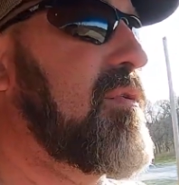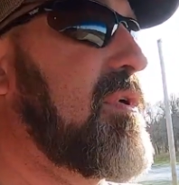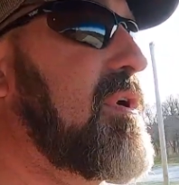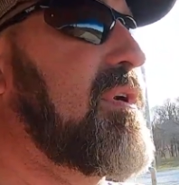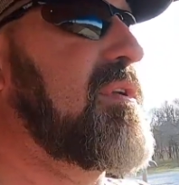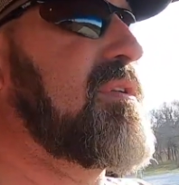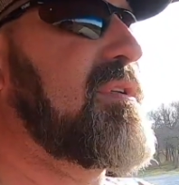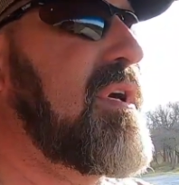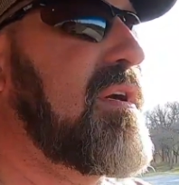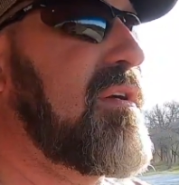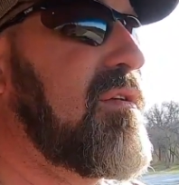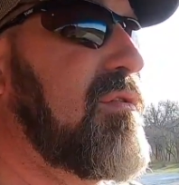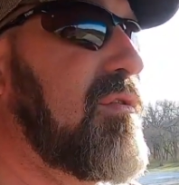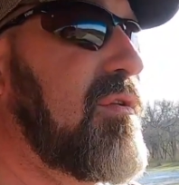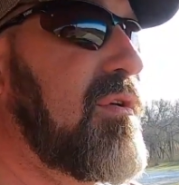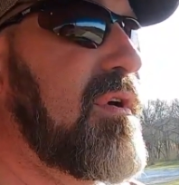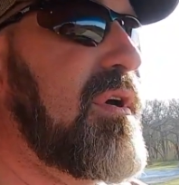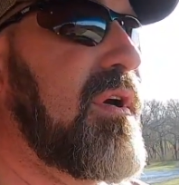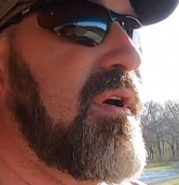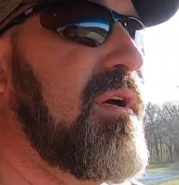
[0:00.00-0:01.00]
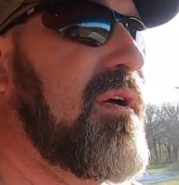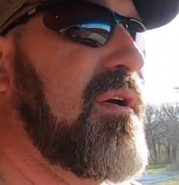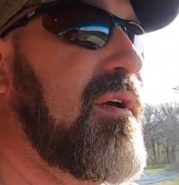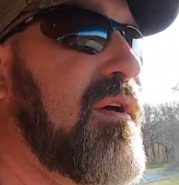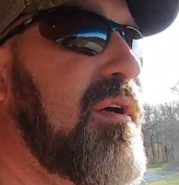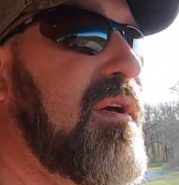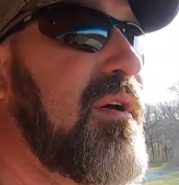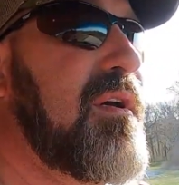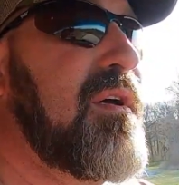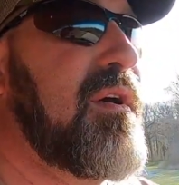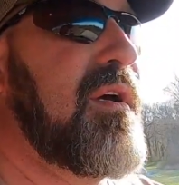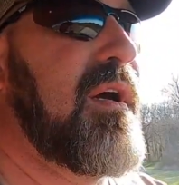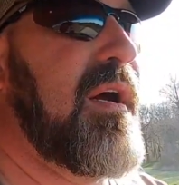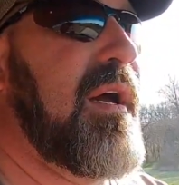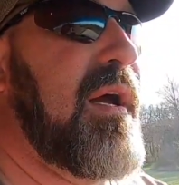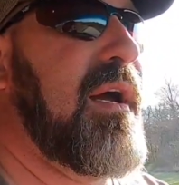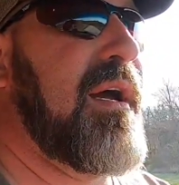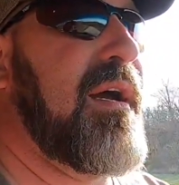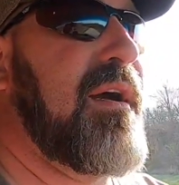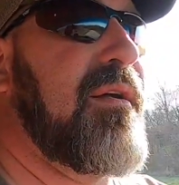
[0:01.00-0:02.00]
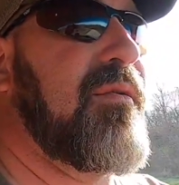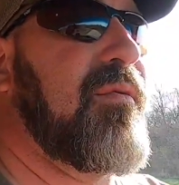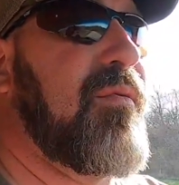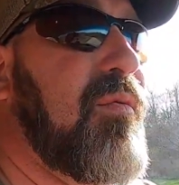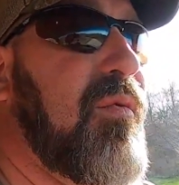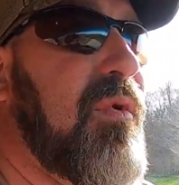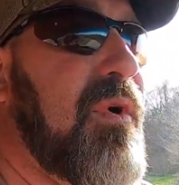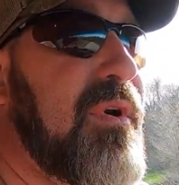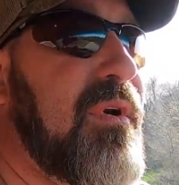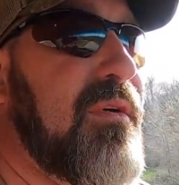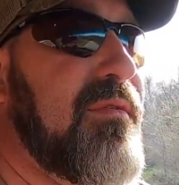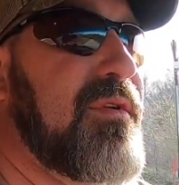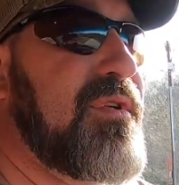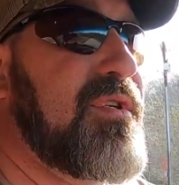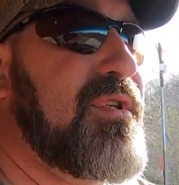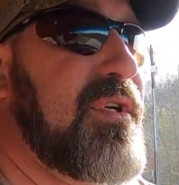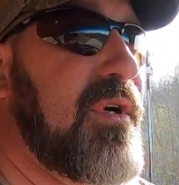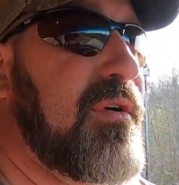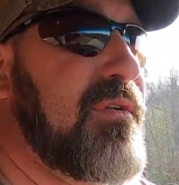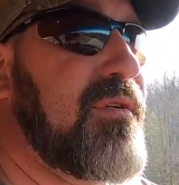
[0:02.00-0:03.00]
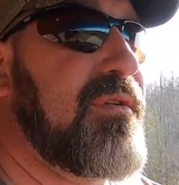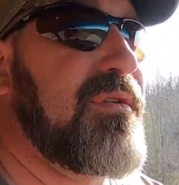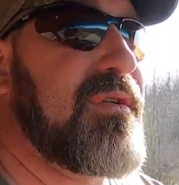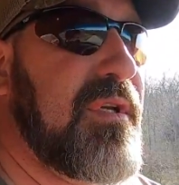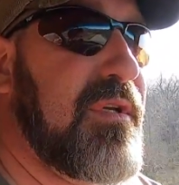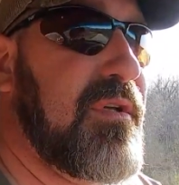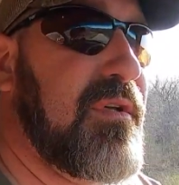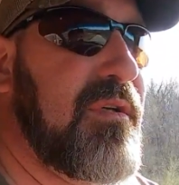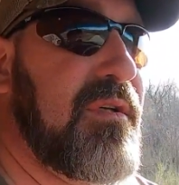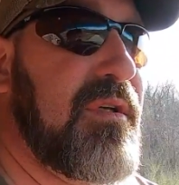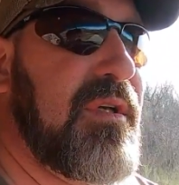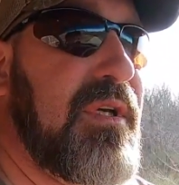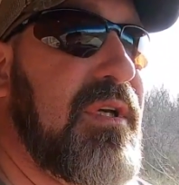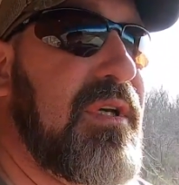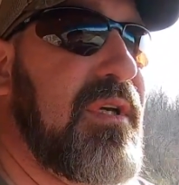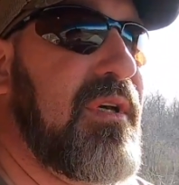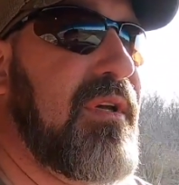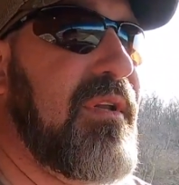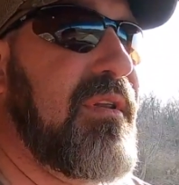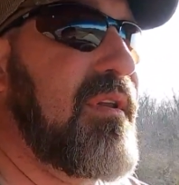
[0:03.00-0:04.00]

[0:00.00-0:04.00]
we're gonna take a look at one of the shelters, and I